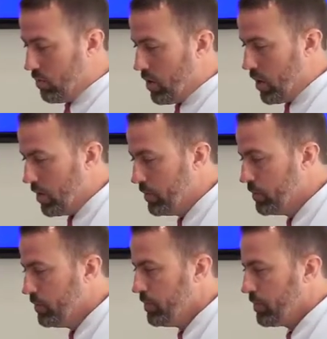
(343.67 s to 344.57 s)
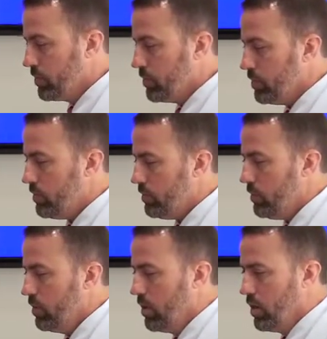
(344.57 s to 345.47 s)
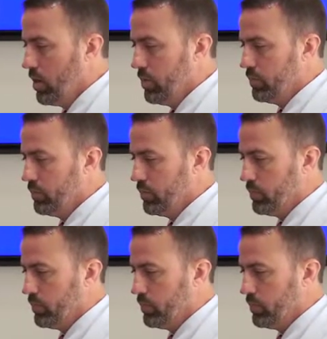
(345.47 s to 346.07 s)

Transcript: okay? And